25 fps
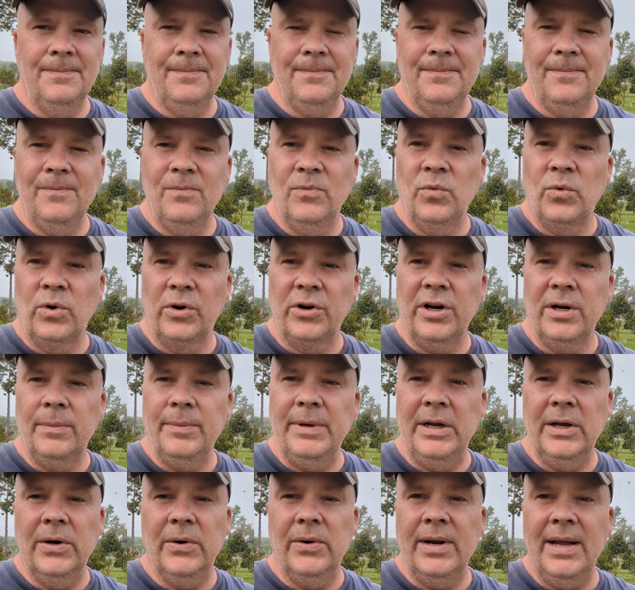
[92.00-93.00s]
we're going to
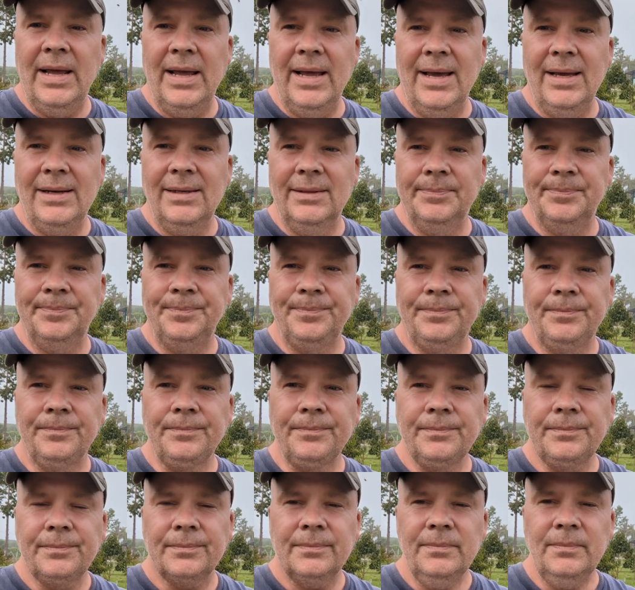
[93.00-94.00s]
be going ahead and
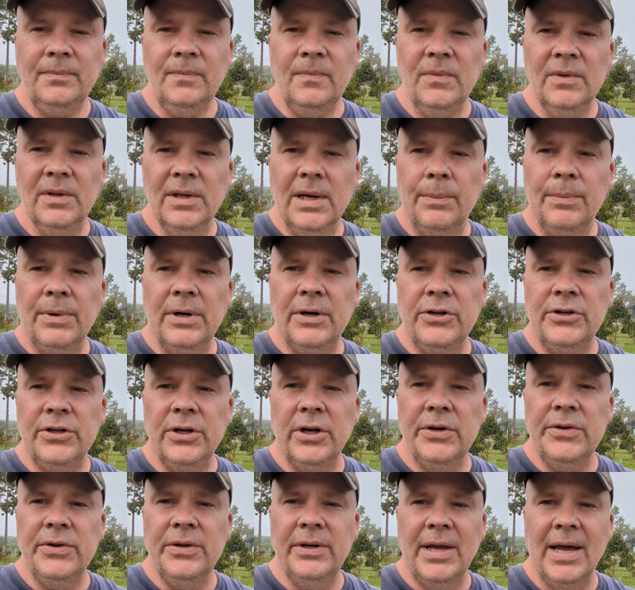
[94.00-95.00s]
I'm going to
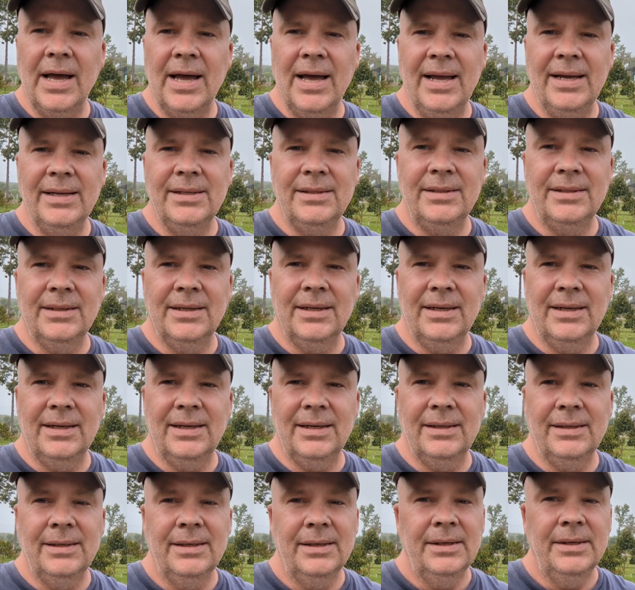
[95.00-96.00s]
show you guys
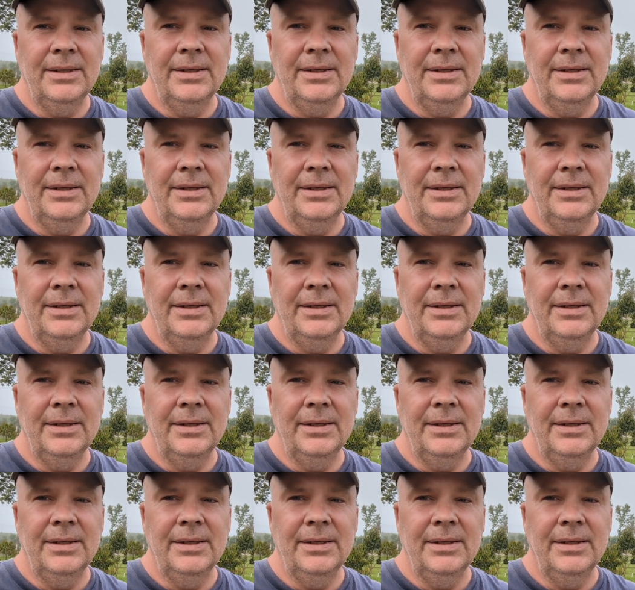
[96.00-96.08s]
uh,